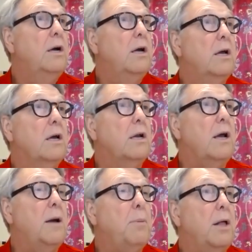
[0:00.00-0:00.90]
and
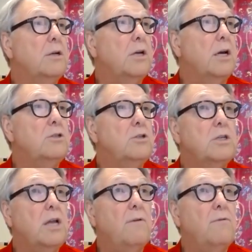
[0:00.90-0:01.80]
I apologize,
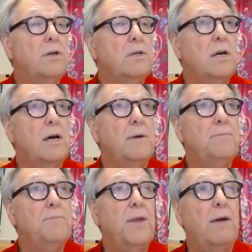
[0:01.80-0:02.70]
just haven't
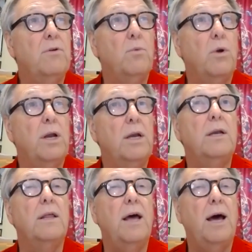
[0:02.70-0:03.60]
run
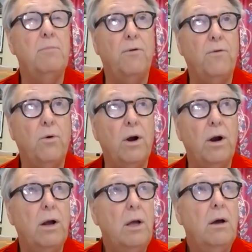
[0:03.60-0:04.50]
into that before,